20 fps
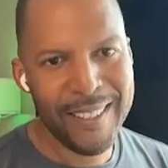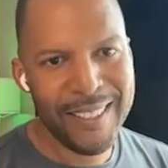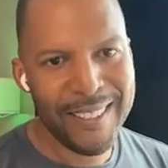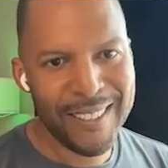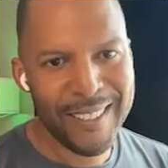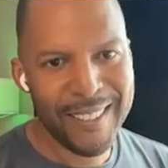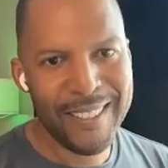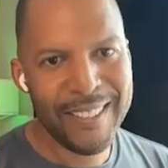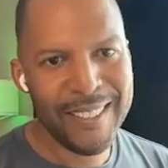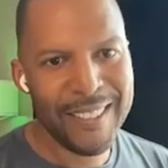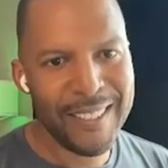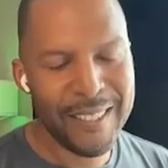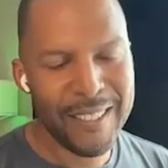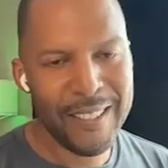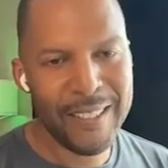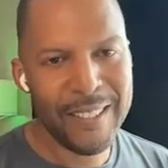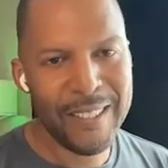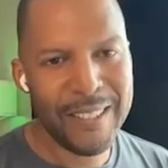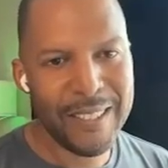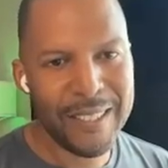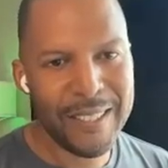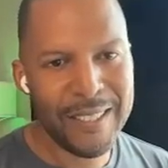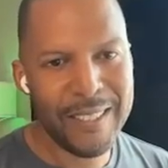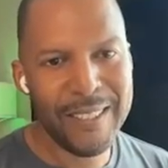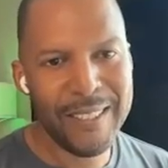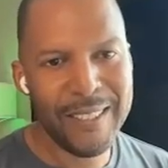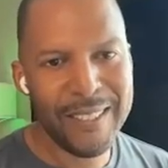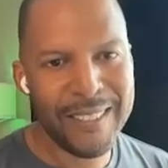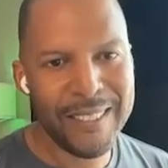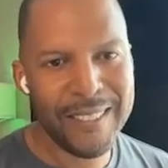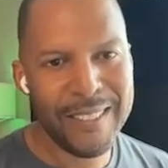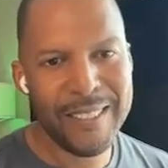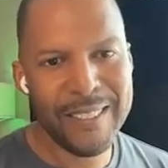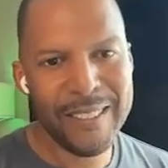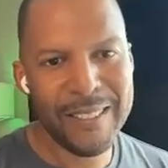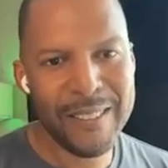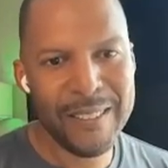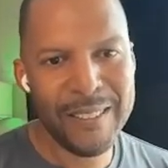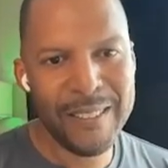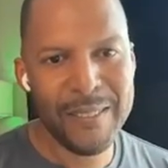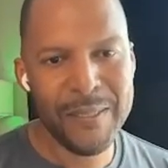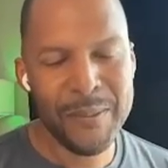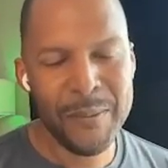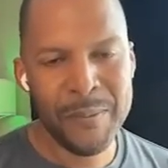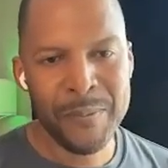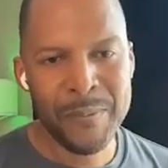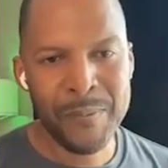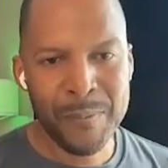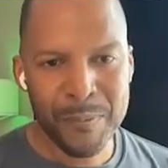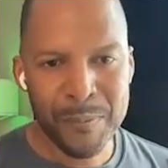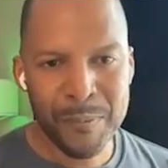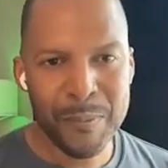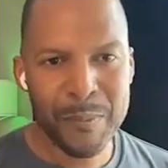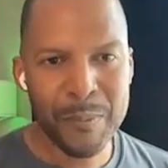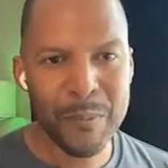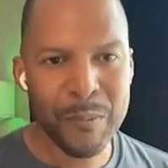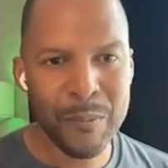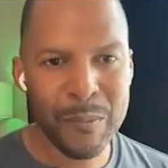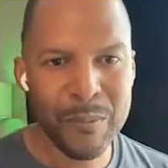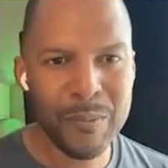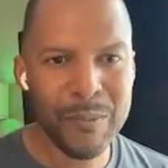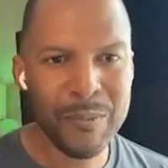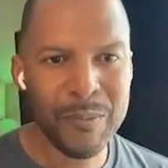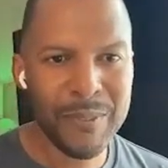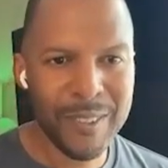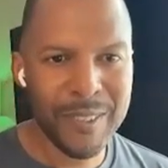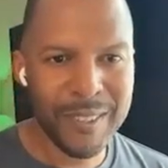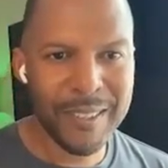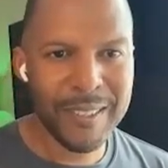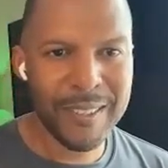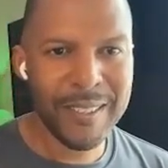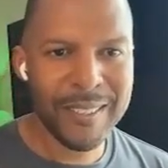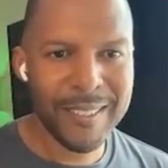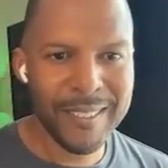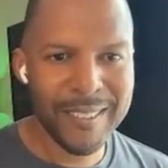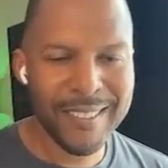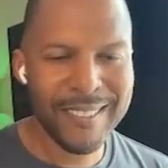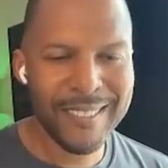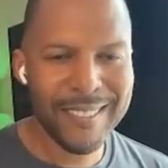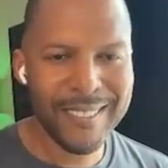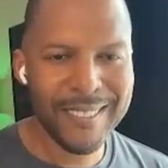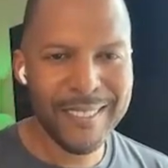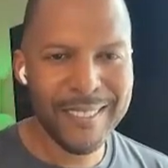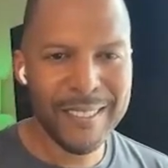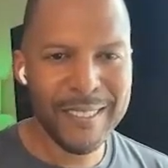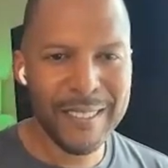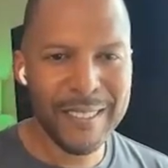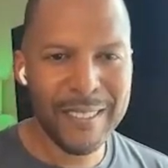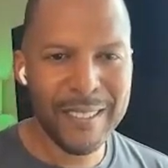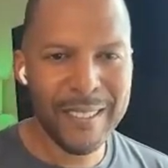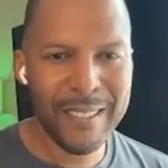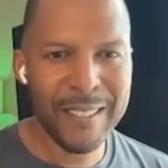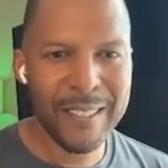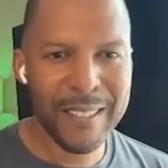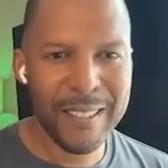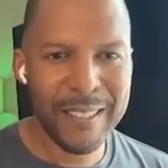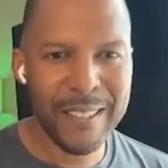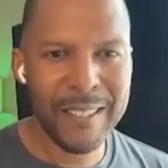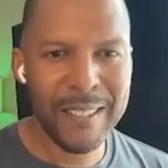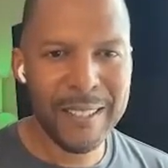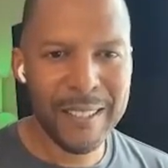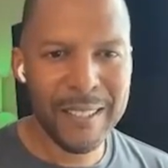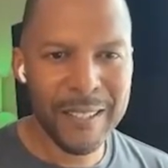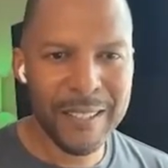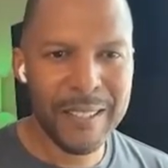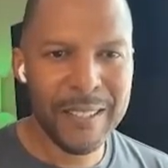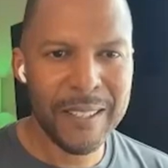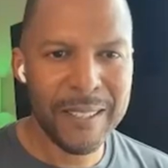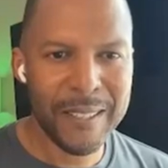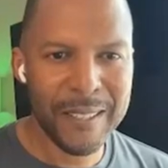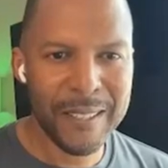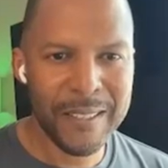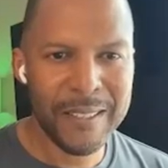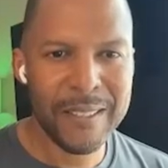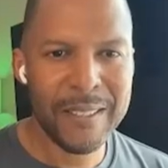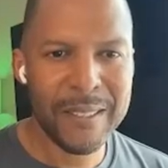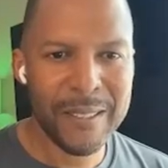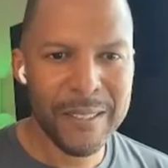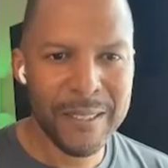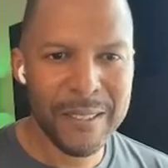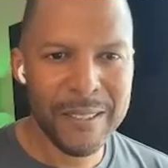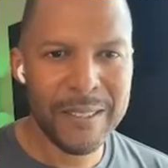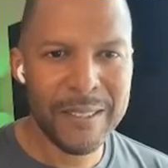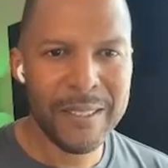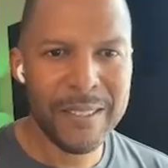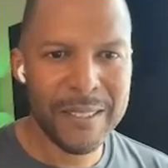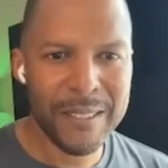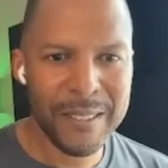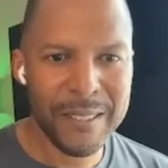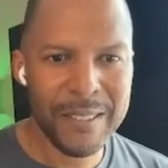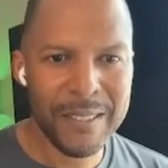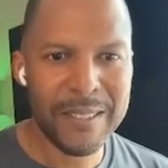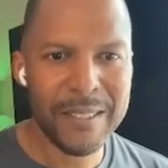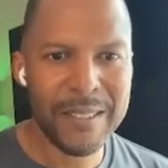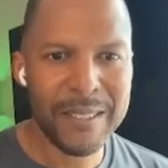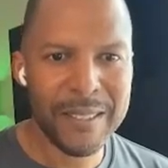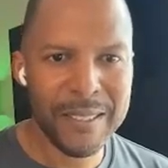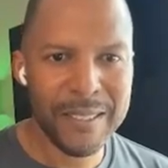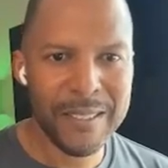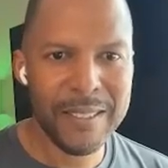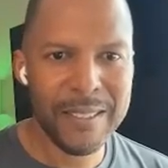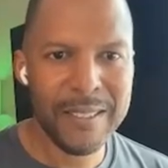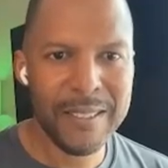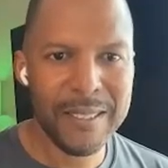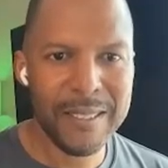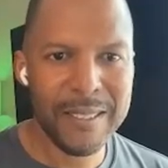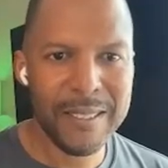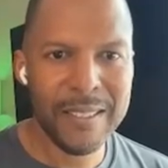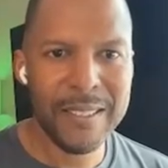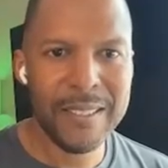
No words are spoken by the person on screen.